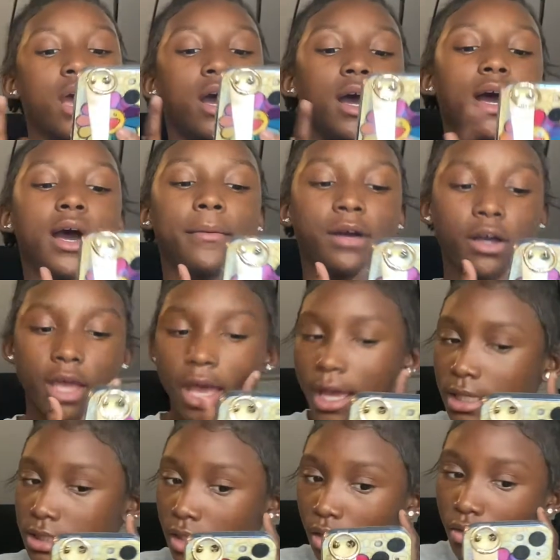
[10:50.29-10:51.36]

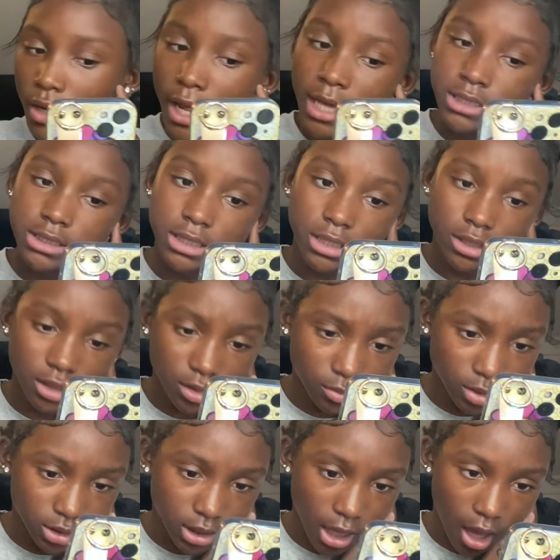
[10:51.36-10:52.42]
Okay, so next,
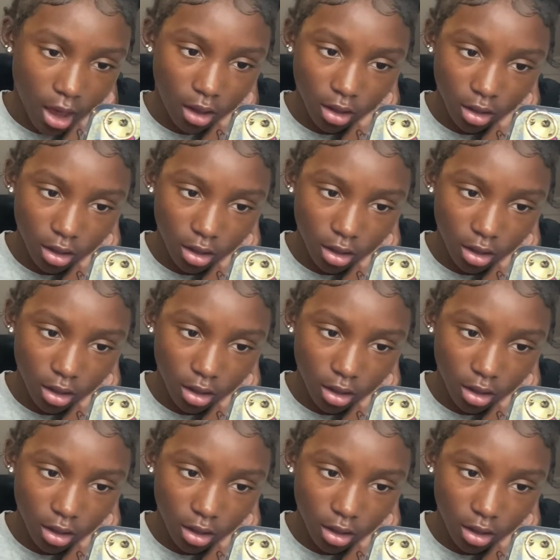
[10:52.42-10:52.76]
what's that?